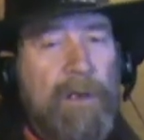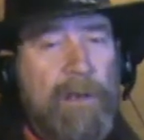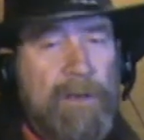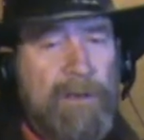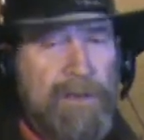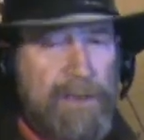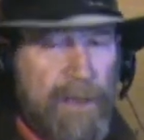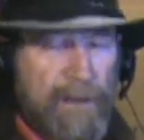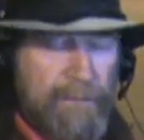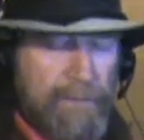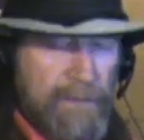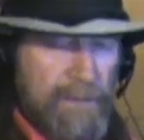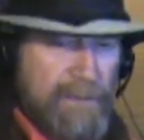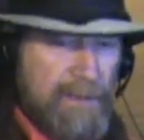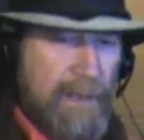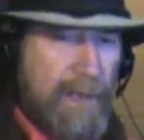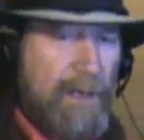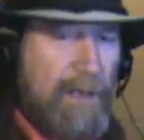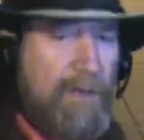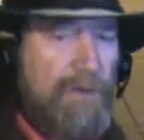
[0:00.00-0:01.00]
in
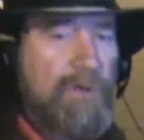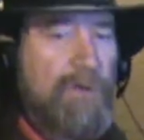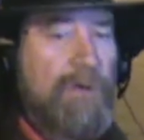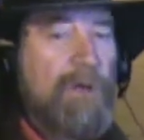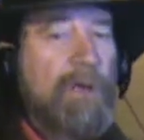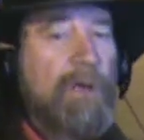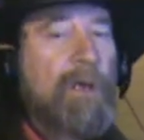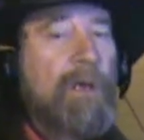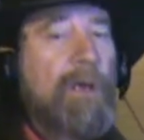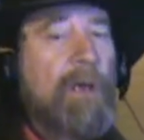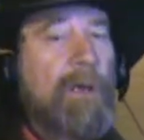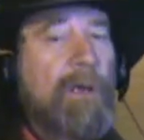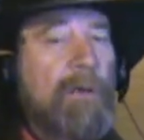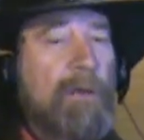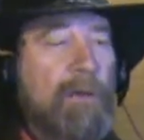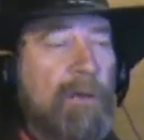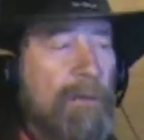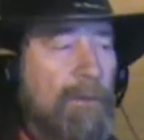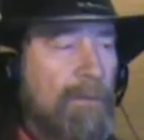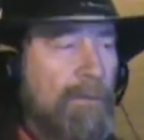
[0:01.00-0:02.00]
Southeast Asia,
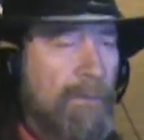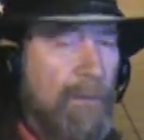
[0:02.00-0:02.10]
in